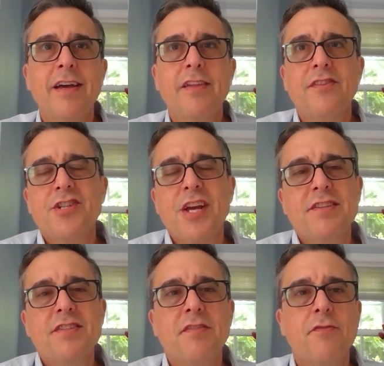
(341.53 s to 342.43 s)
the
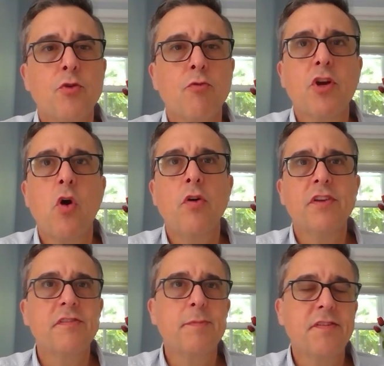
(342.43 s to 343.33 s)
chances of you
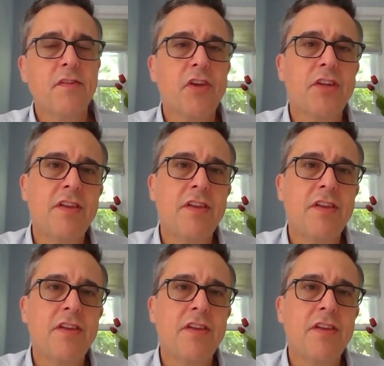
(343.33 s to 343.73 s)
recalling specific